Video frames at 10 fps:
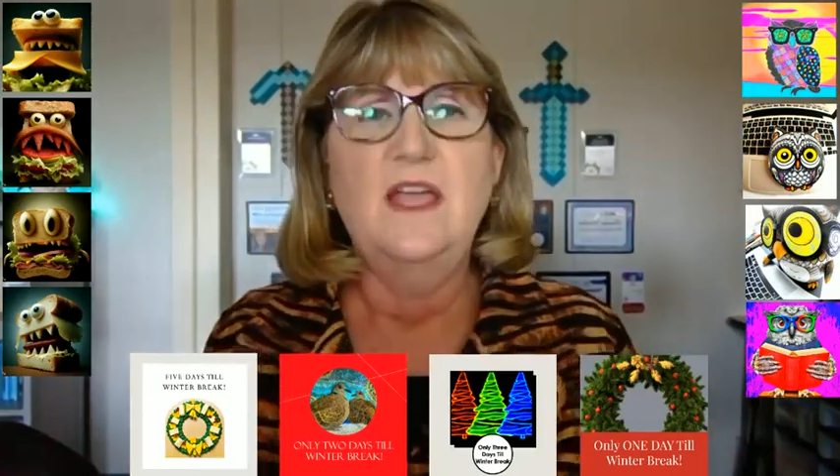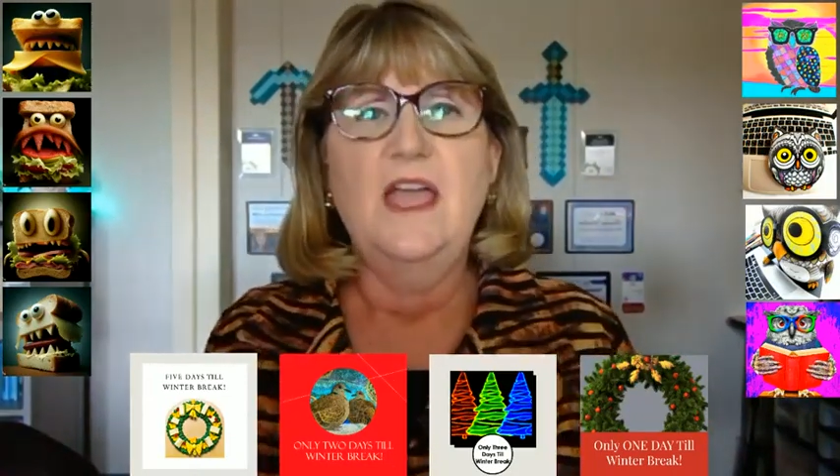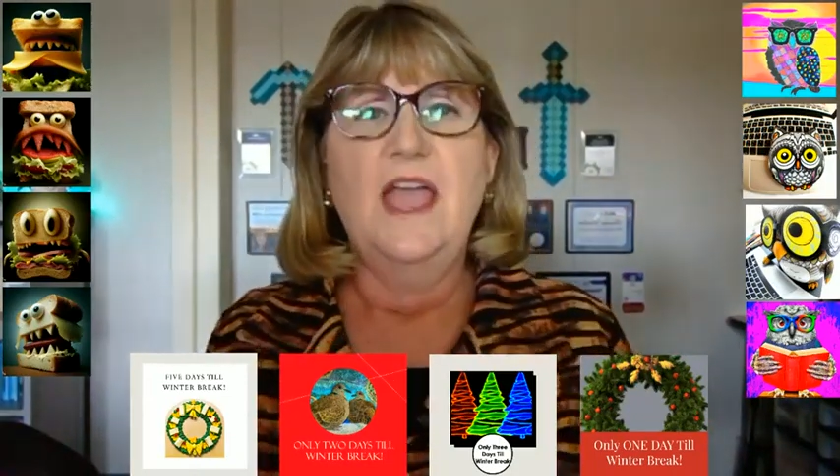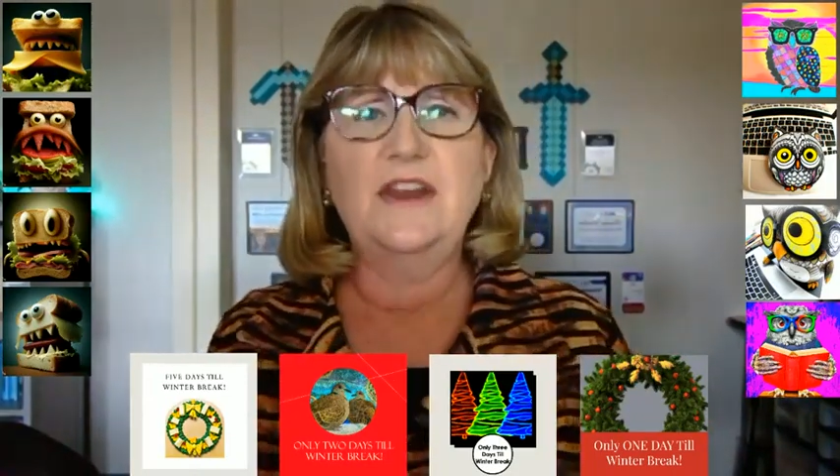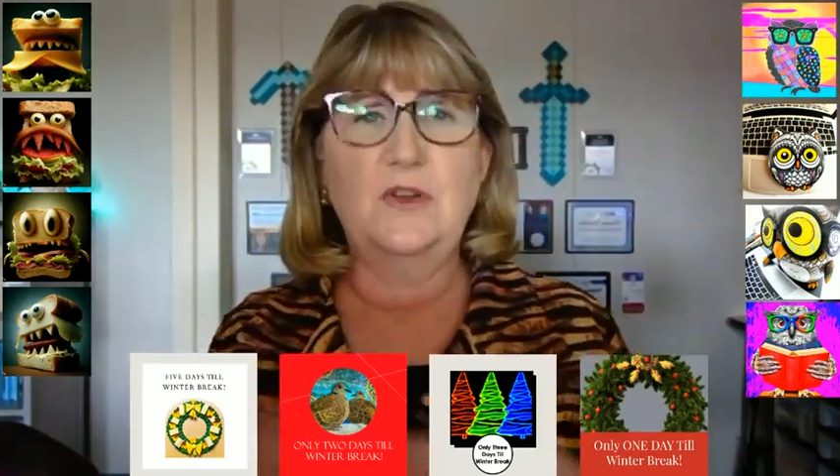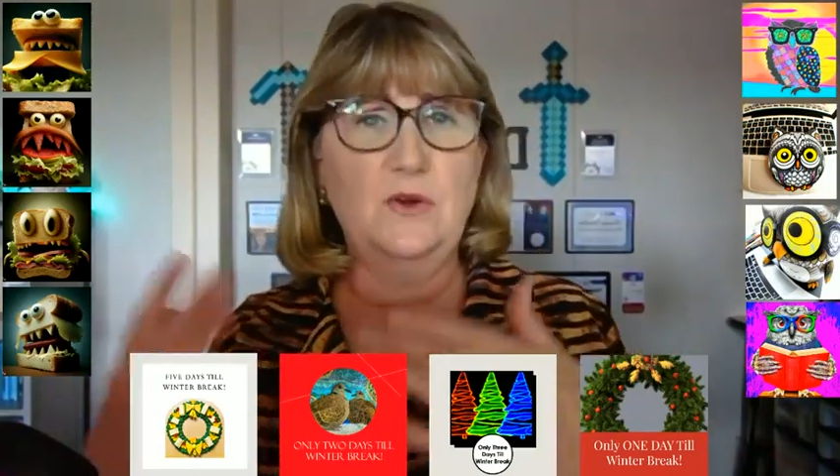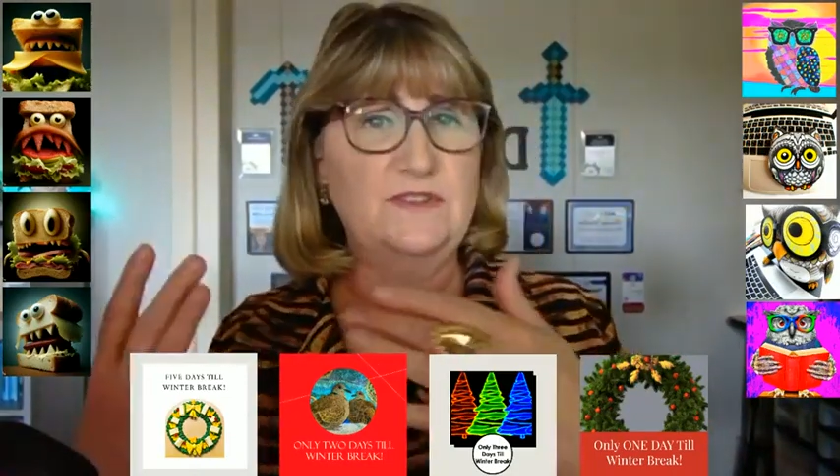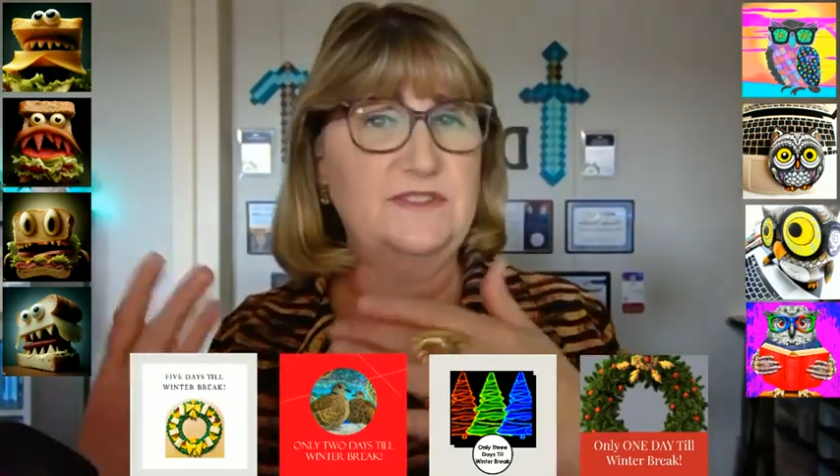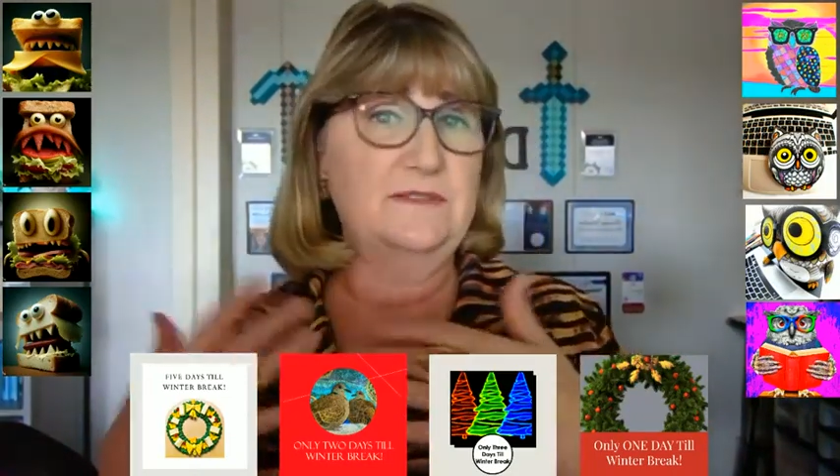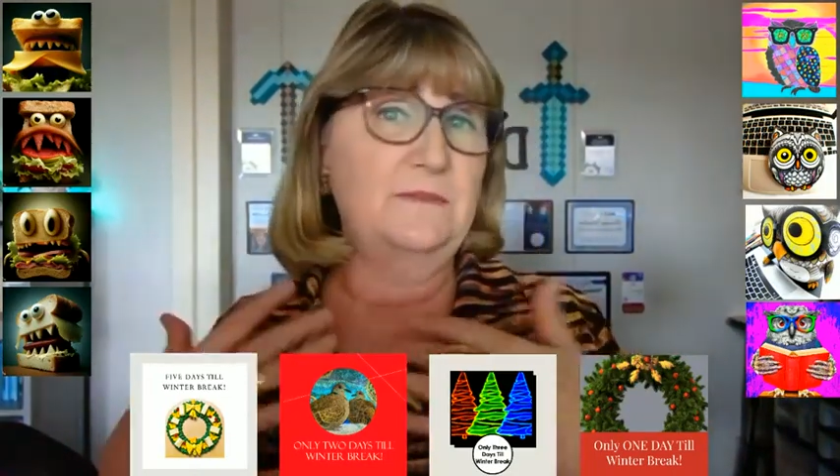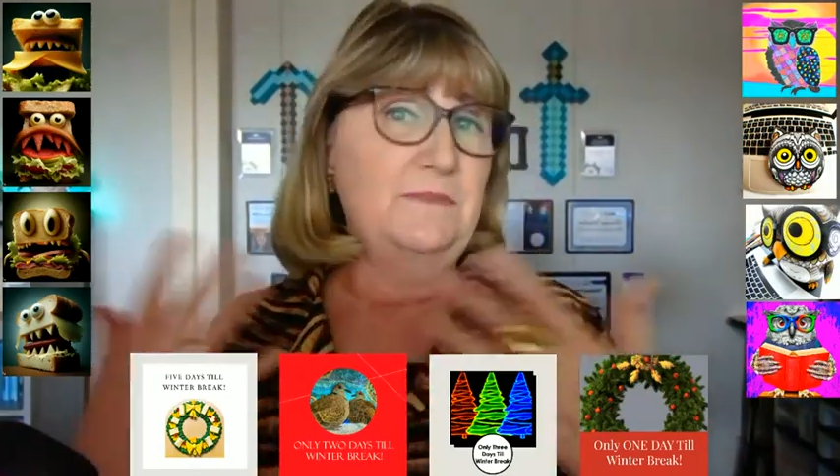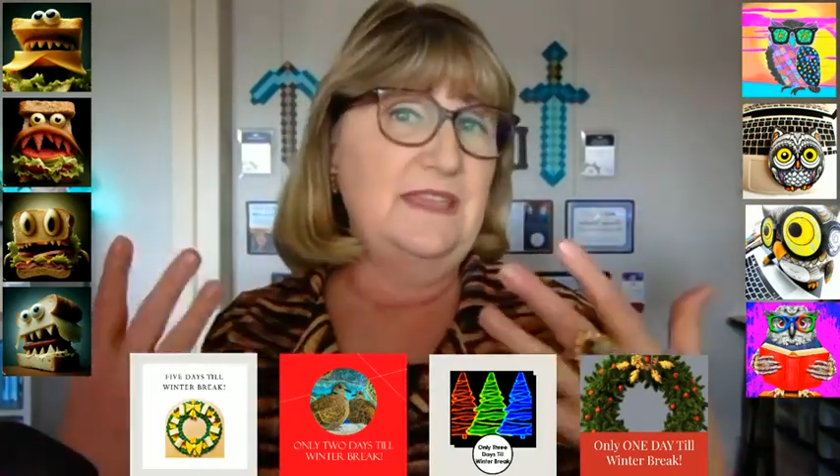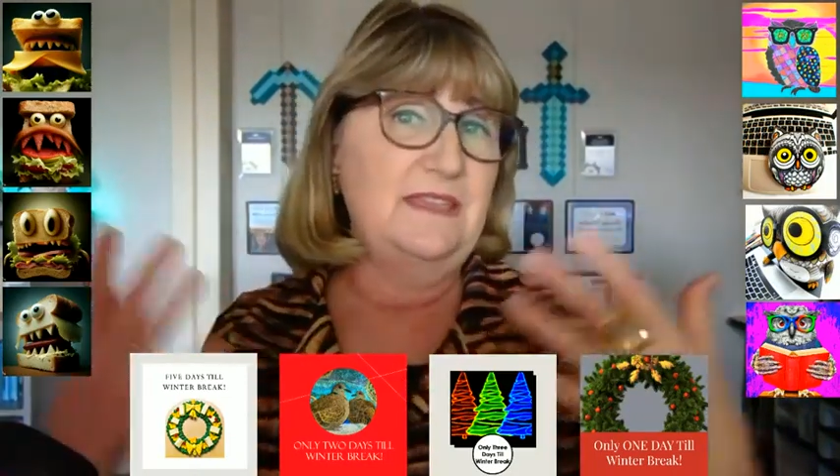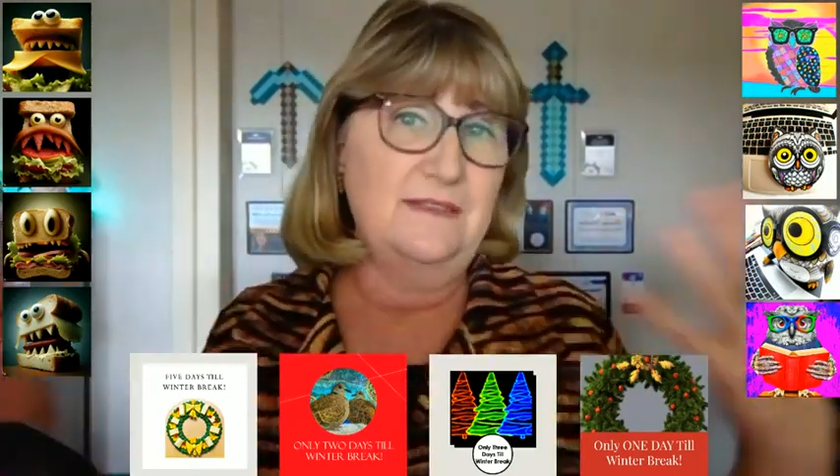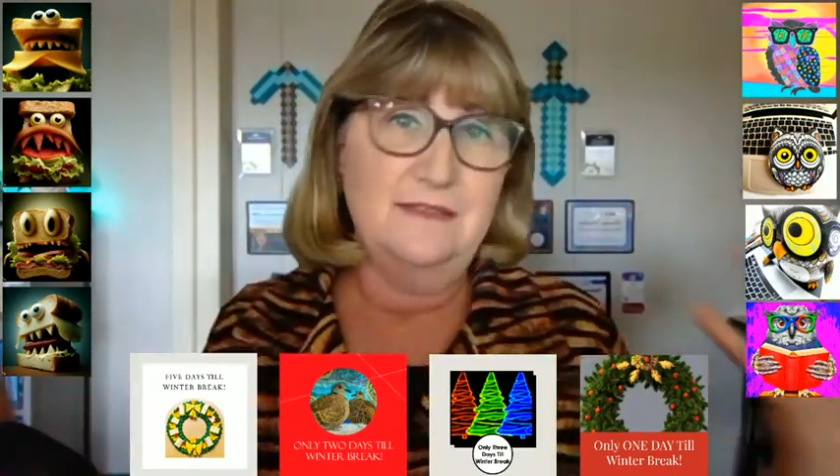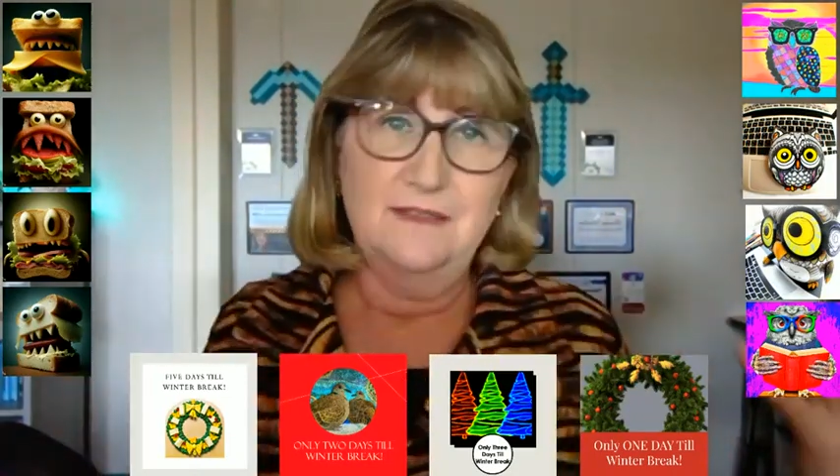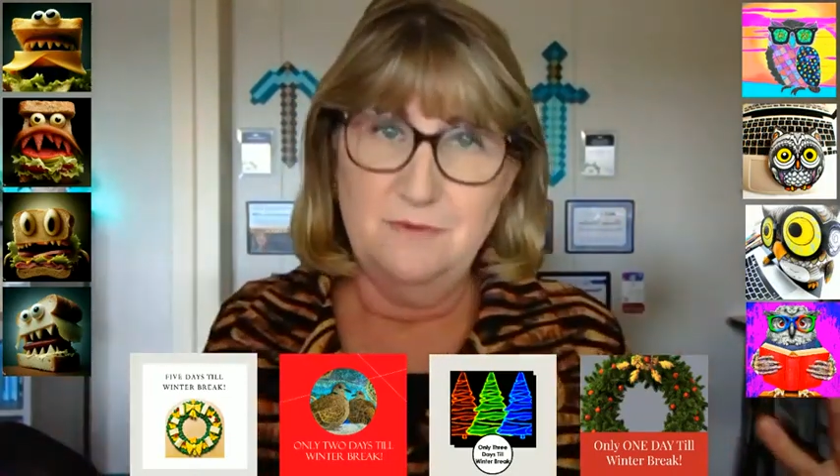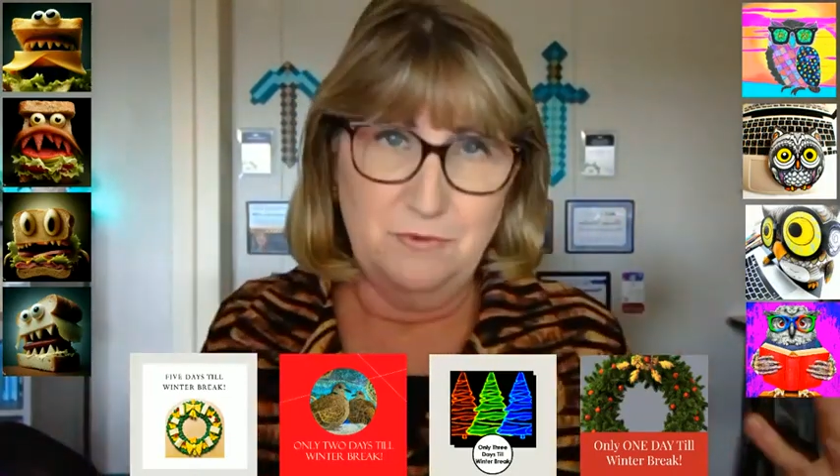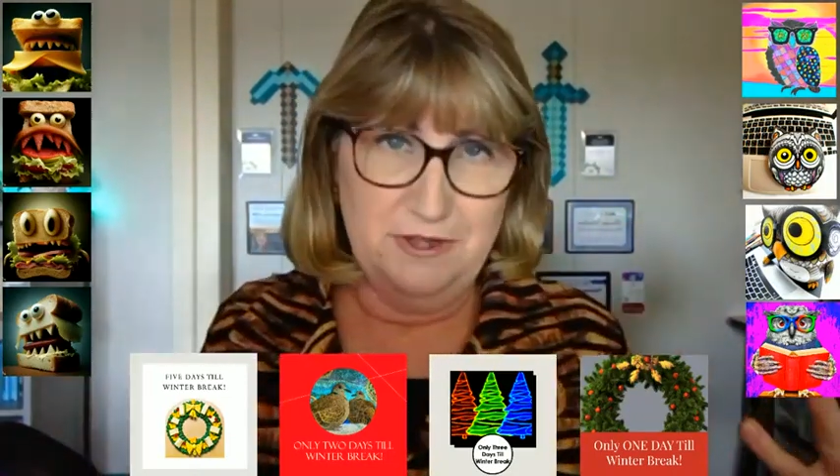And of course, we're